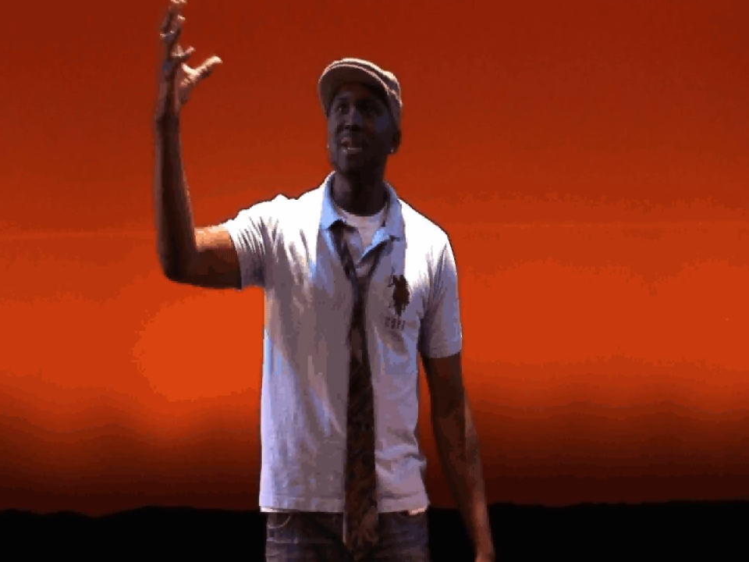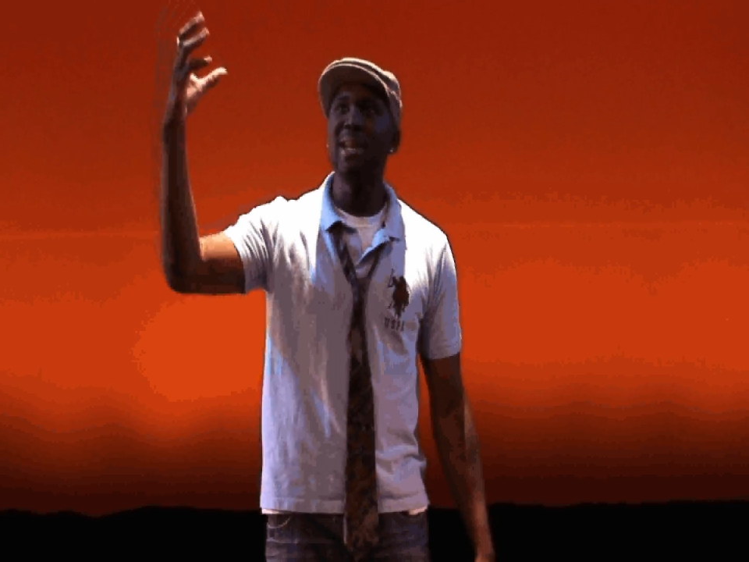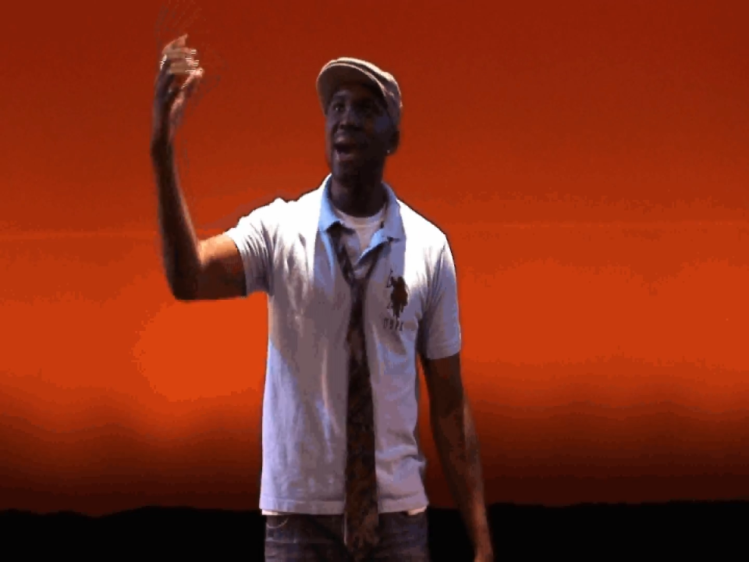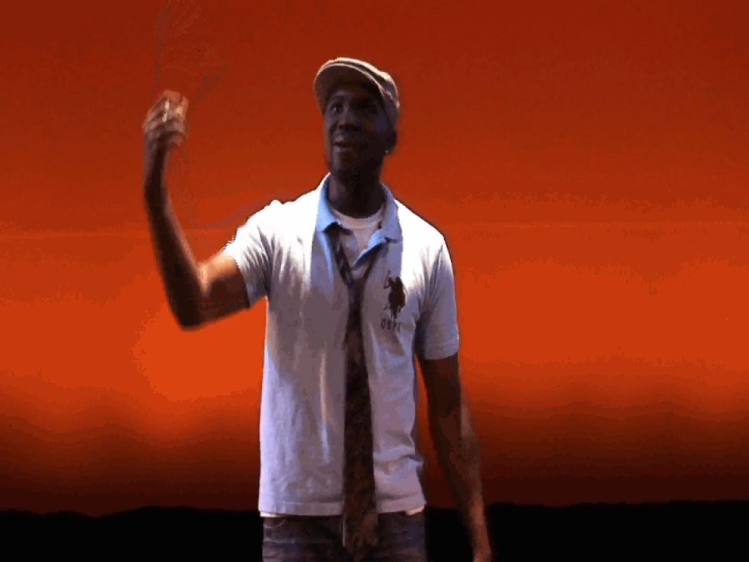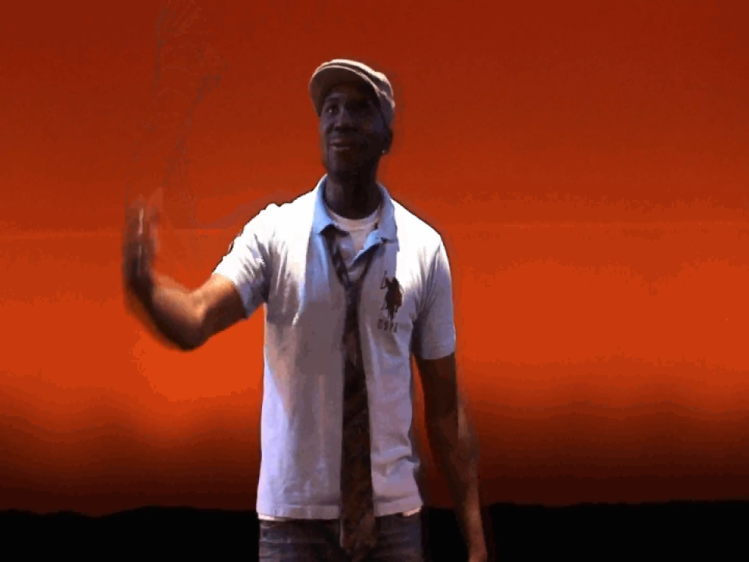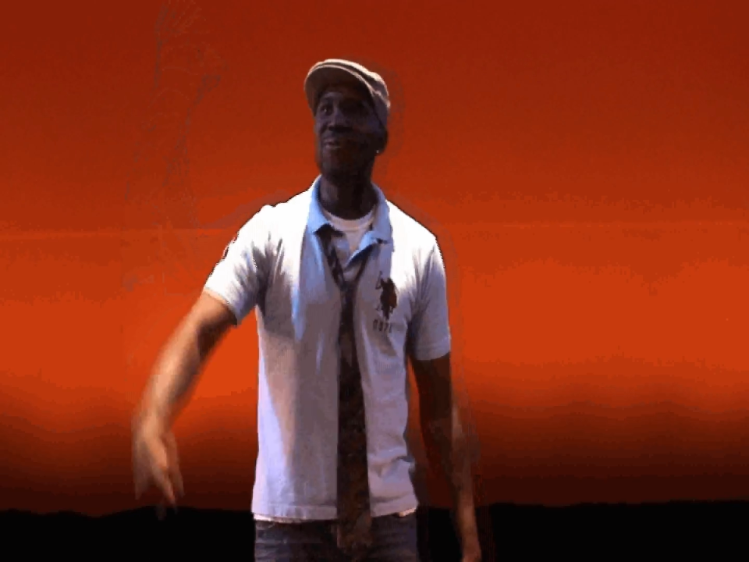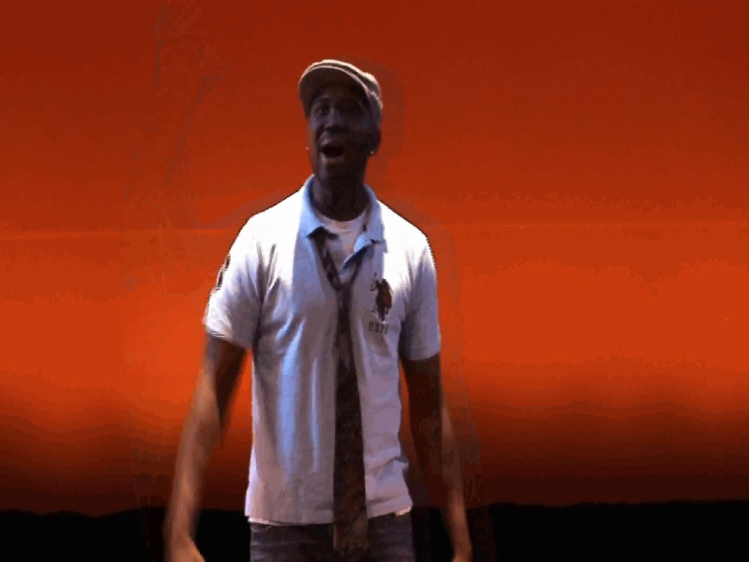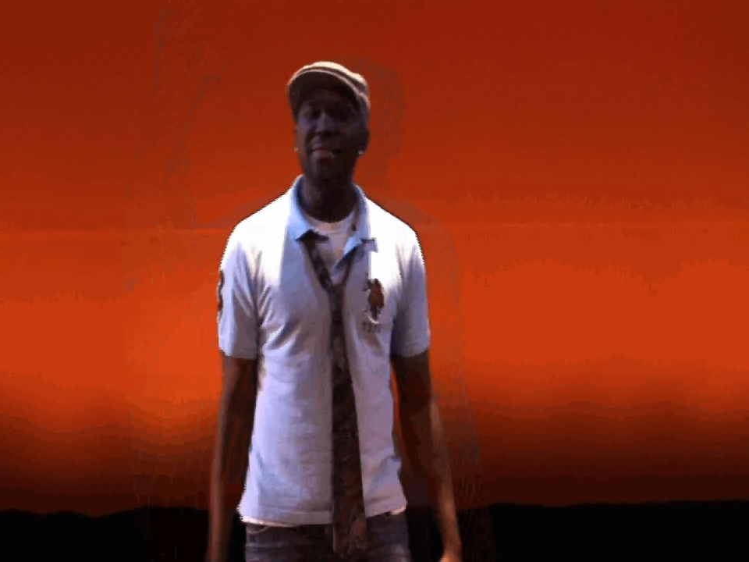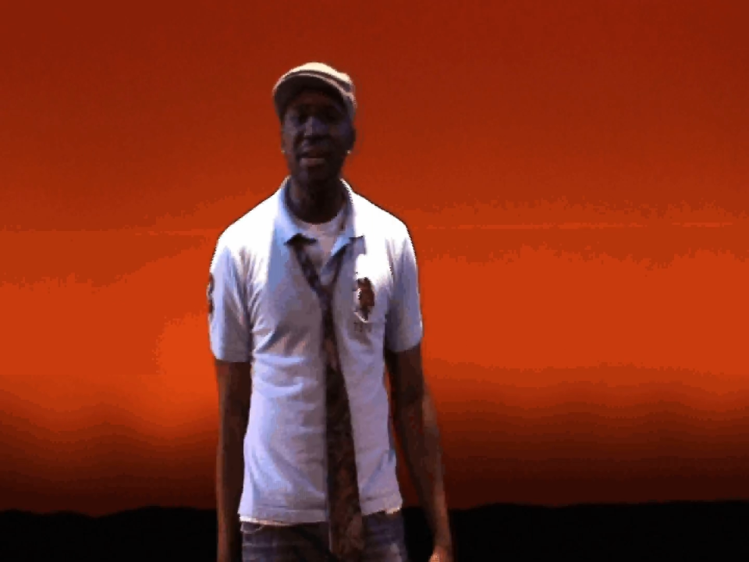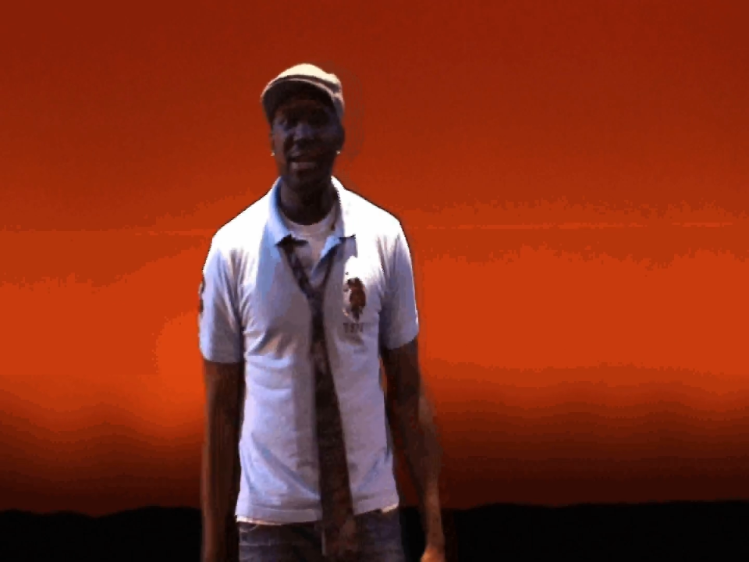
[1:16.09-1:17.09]
Now I
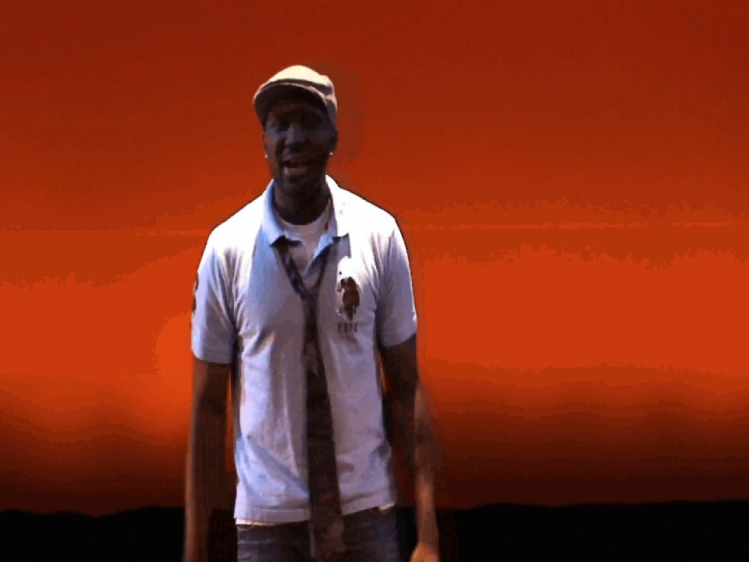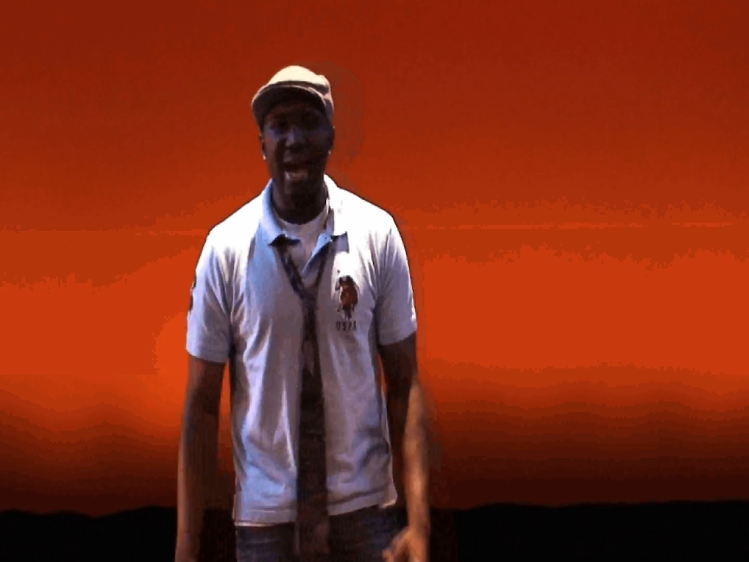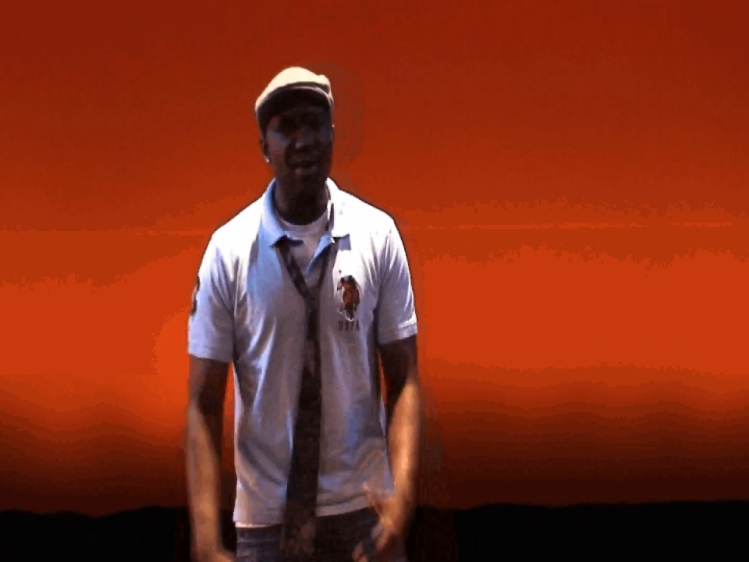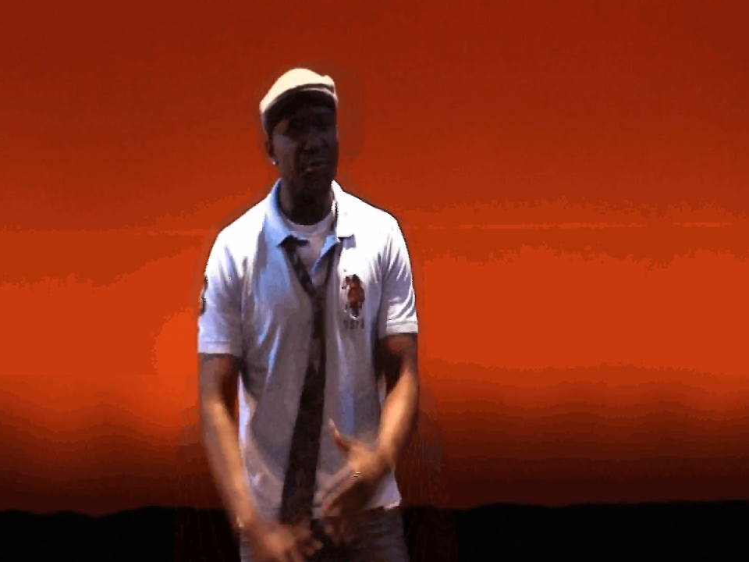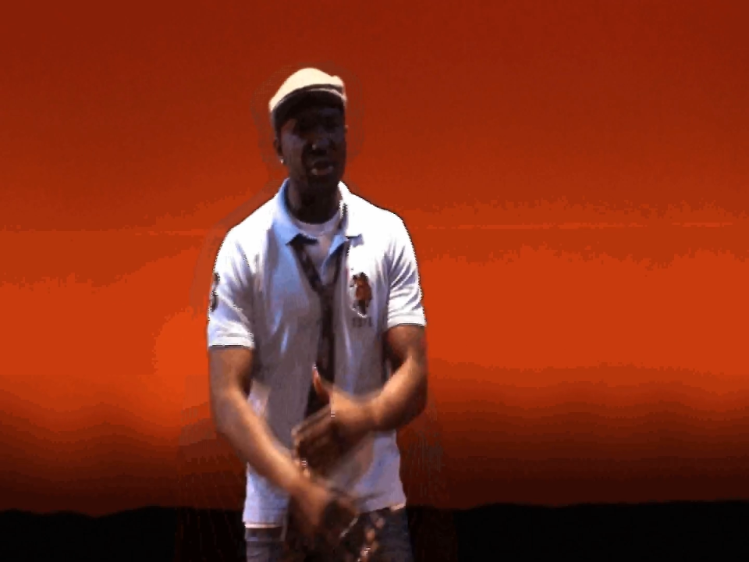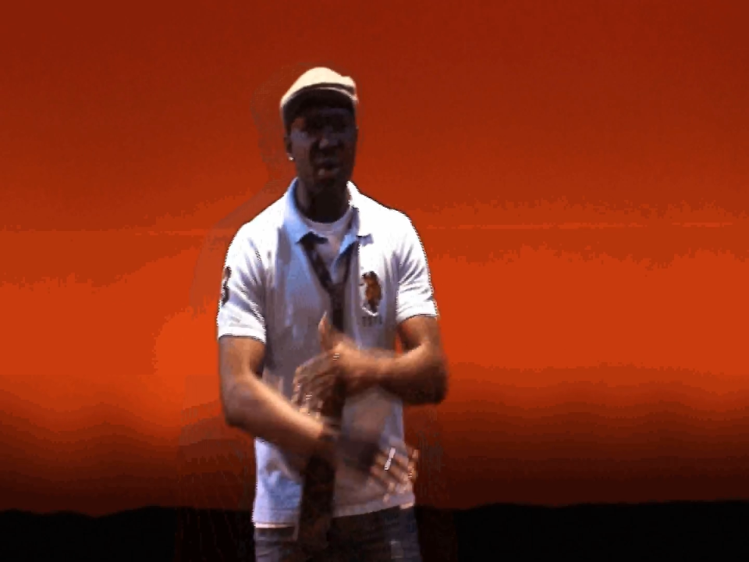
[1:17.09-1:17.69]
find that every